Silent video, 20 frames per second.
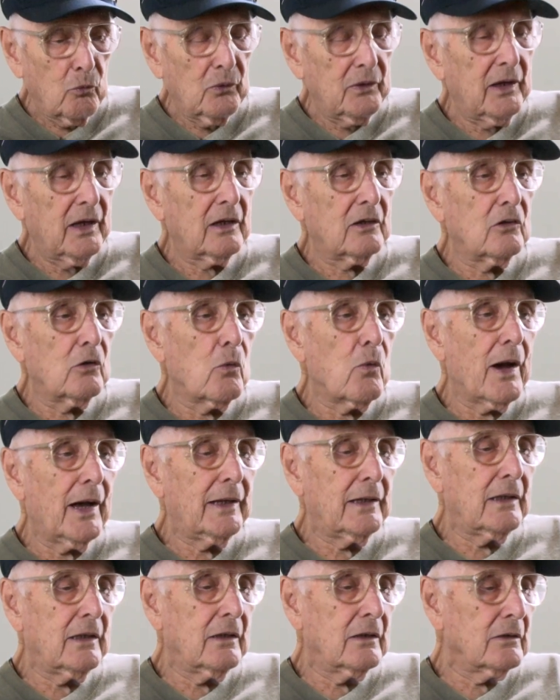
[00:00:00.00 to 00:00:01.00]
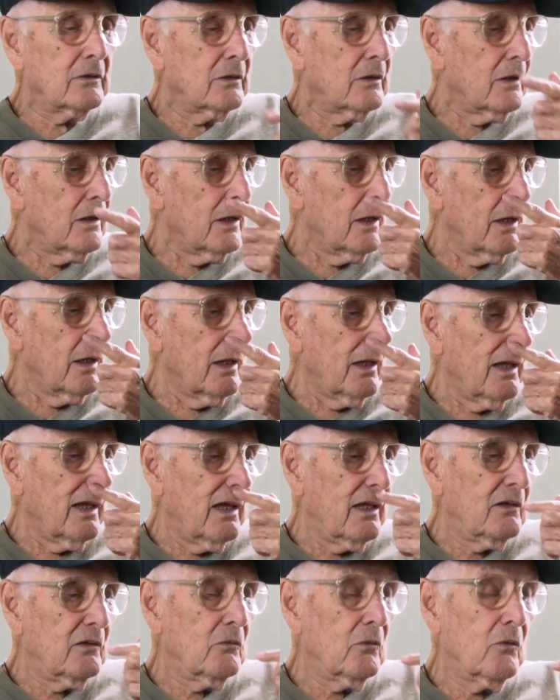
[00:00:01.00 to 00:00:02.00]
We had no idea.
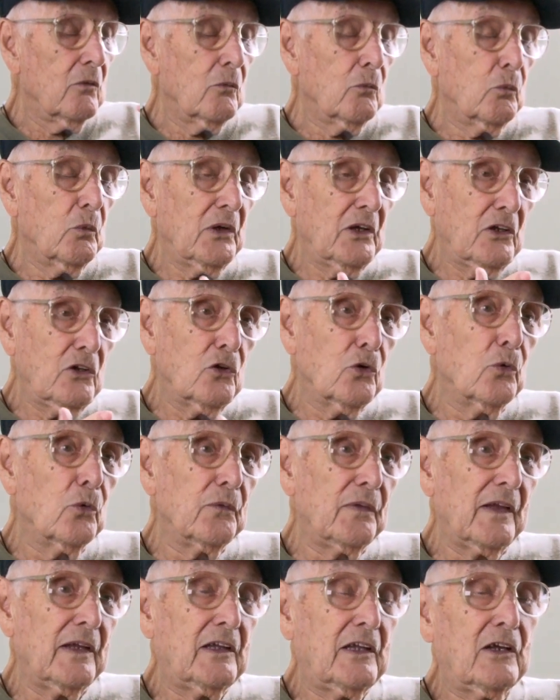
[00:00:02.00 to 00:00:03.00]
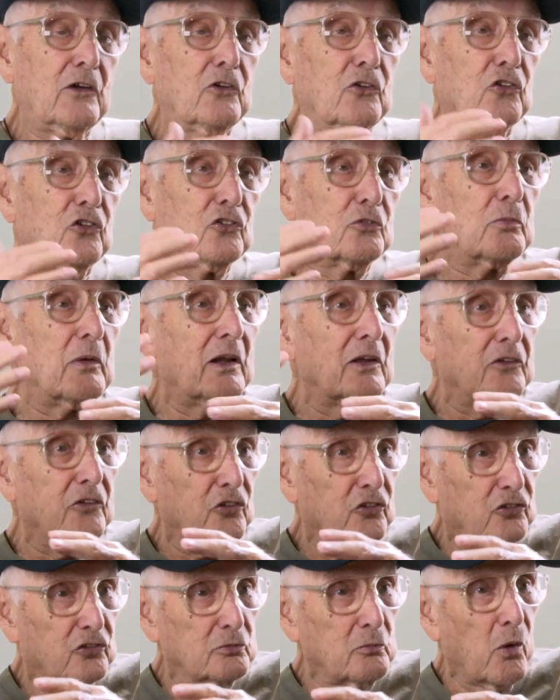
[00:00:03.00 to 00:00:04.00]
And we knew that they could smell
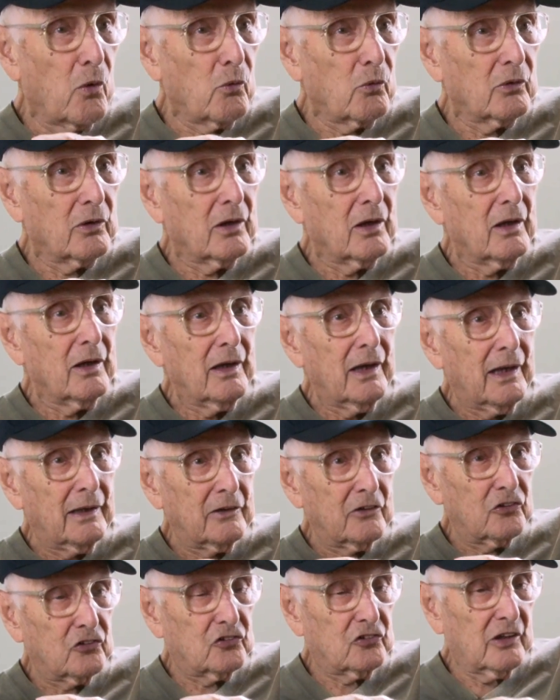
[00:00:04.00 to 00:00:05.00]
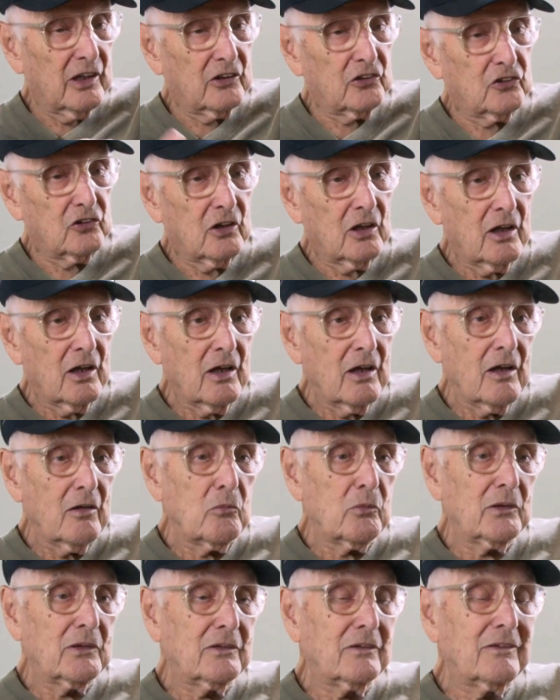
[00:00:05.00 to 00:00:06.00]
the smoke and the stench,
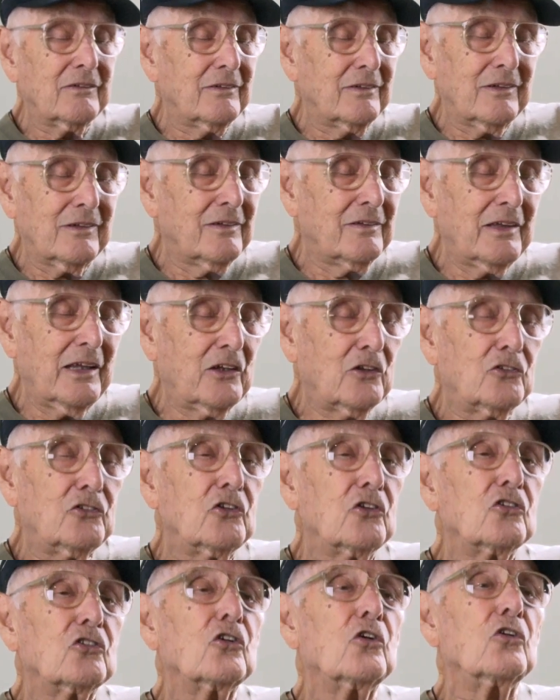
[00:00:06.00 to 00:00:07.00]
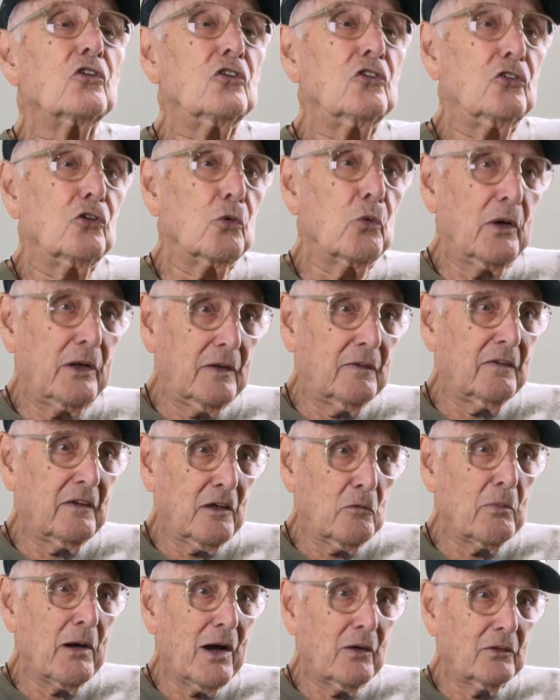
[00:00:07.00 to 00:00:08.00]
but they just couldn't do
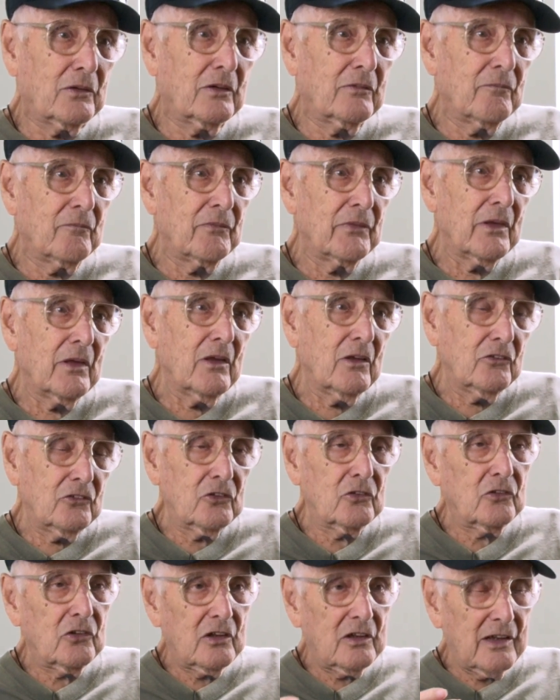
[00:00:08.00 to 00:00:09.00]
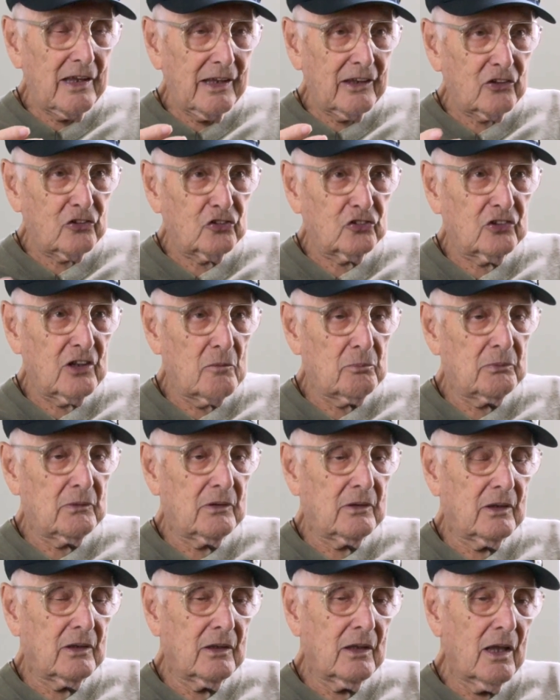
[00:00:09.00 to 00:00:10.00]
anything about it. So that they
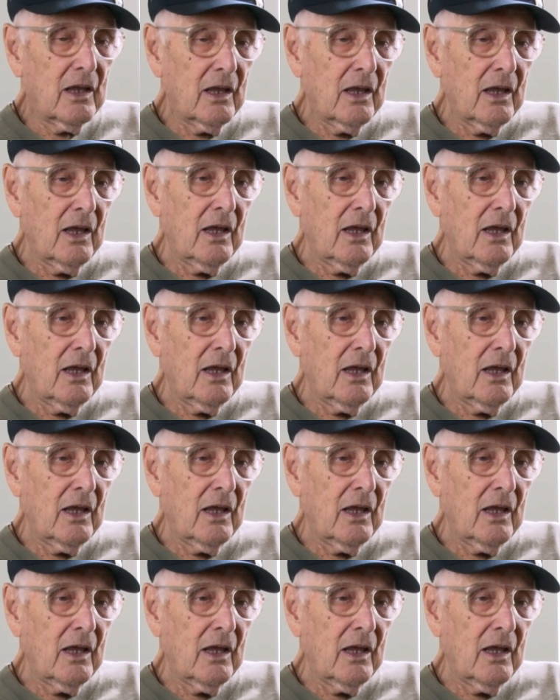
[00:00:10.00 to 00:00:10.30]
accepted it.